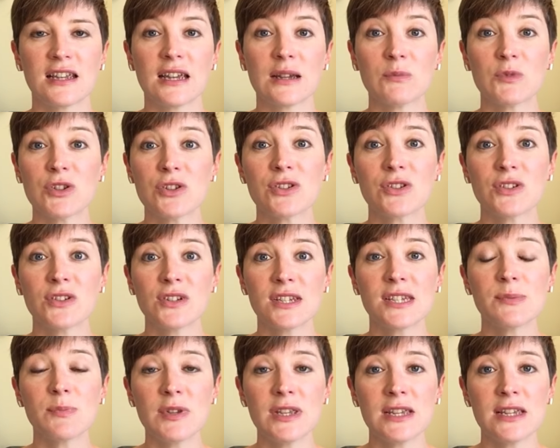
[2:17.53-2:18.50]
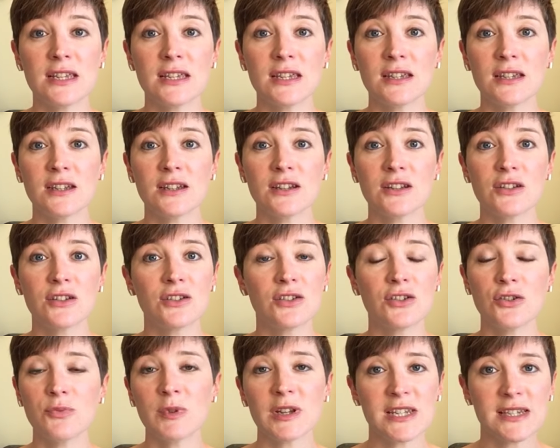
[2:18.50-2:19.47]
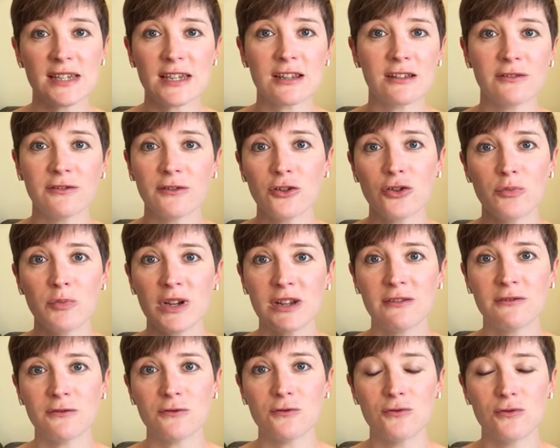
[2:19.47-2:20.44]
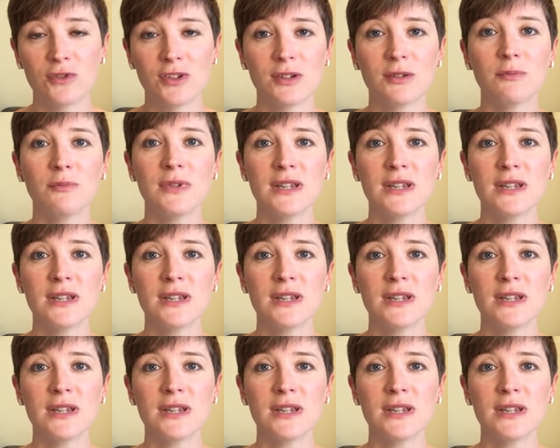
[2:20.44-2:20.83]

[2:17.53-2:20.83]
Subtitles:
I'm just going to speak to myself on my phone,